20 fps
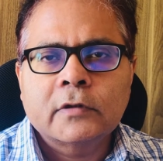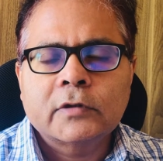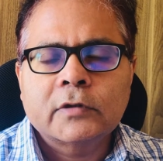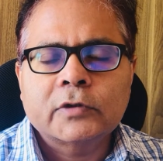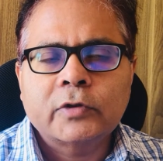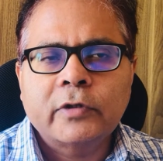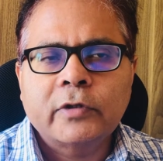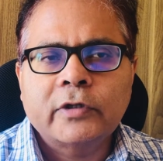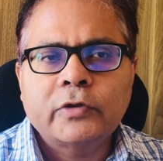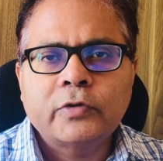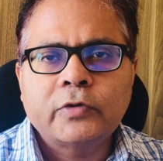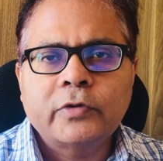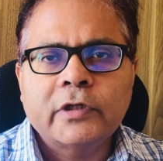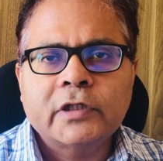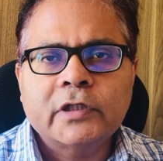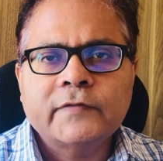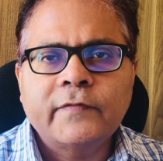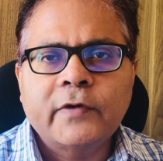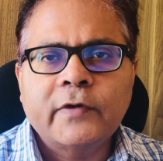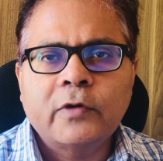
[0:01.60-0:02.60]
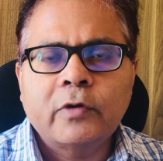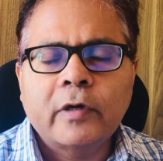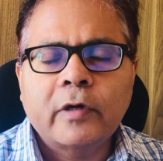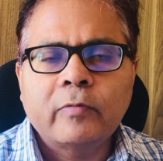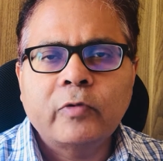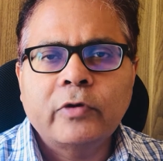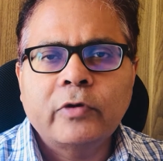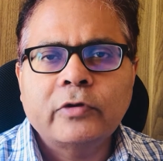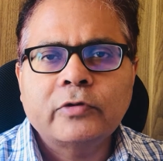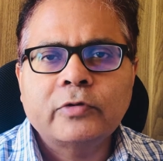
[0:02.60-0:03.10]
So in today's video, I'm
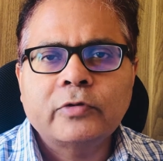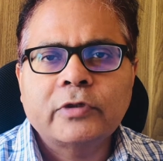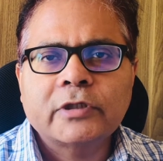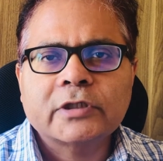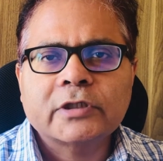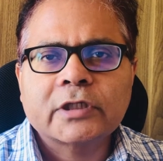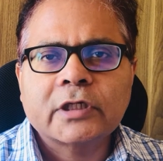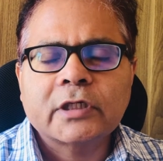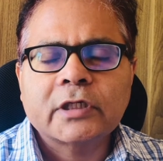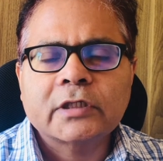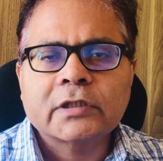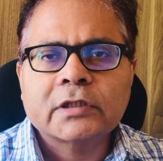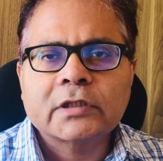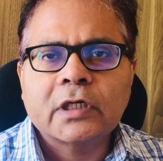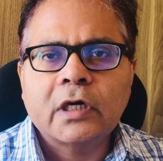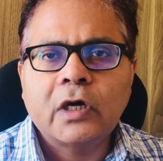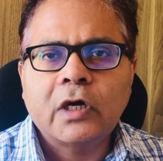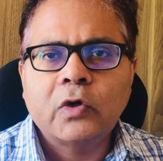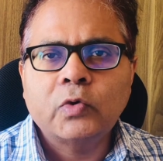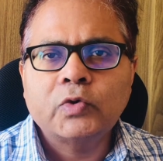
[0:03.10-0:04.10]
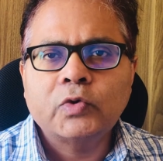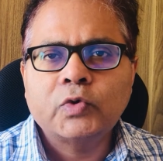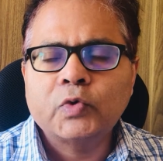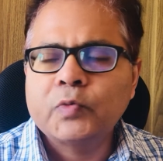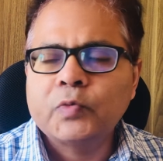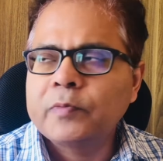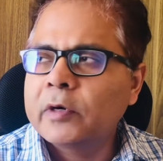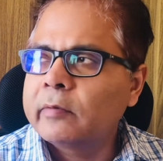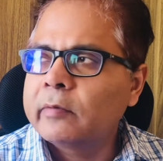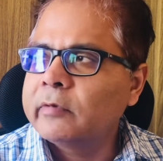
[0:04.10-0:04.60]
going to discuss how to
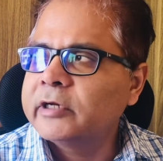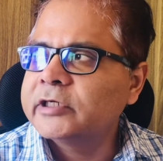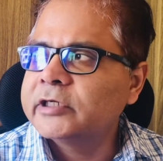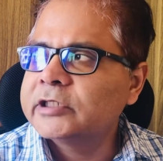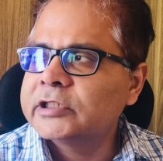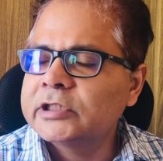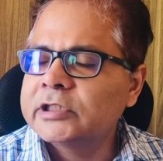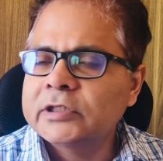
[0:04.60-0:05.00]
publish